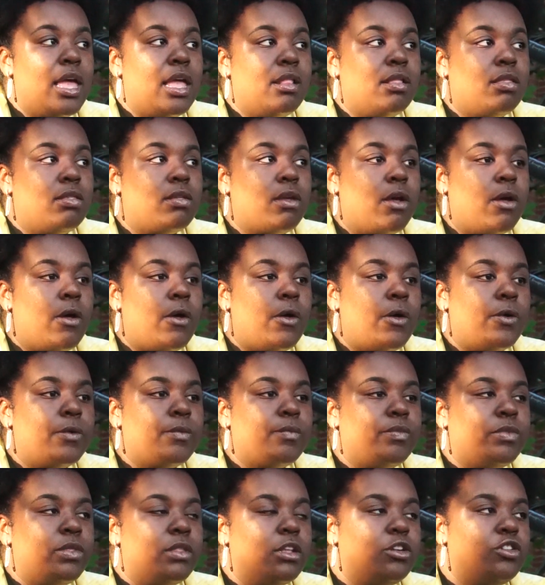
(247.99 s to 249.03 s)
And so
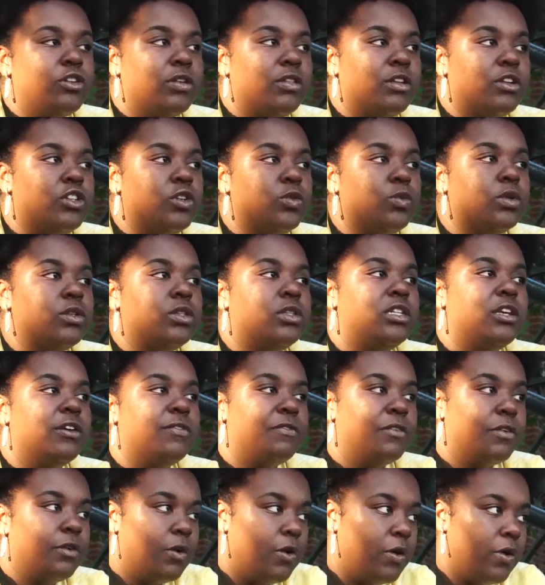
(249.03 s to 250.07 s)
the transition was
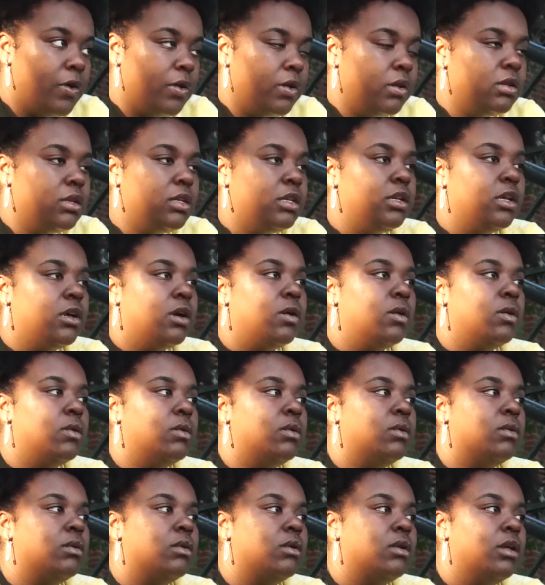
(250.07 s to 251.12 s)
difficult.
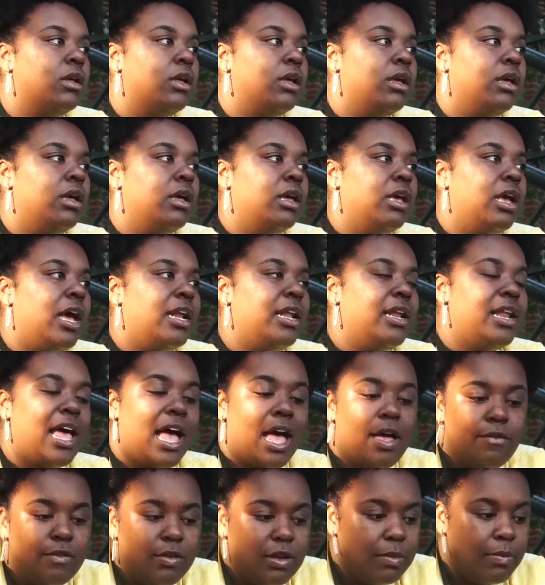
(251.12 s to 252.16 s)
I didn't
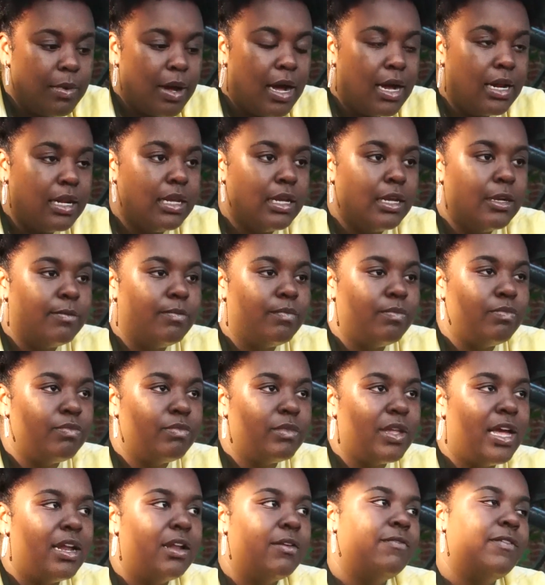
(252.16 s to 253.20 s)
have anybody.
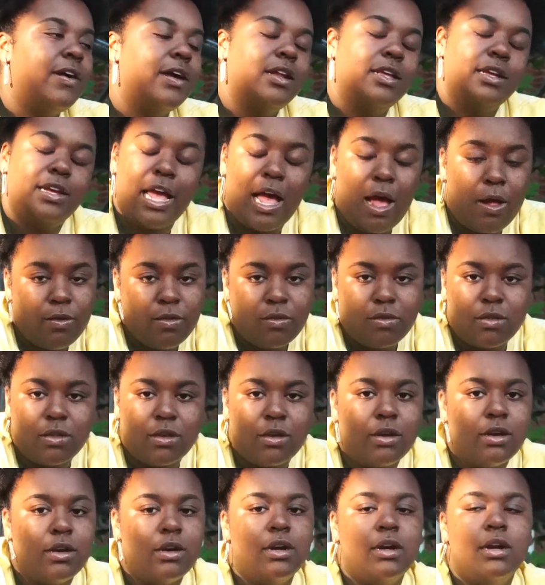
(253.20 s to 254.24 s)
I had to find a
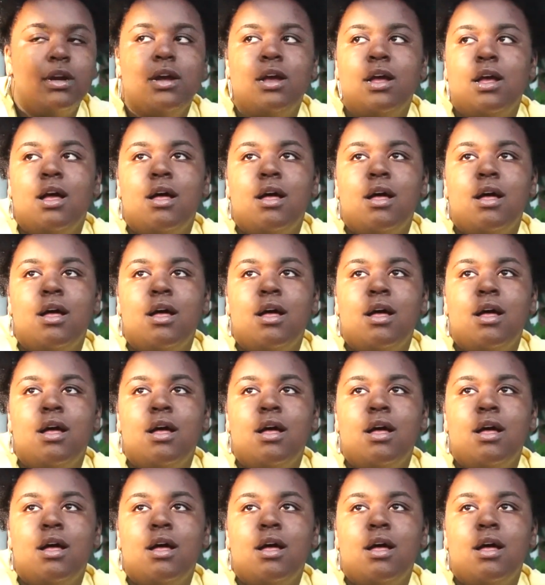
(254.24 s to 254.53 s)
counselor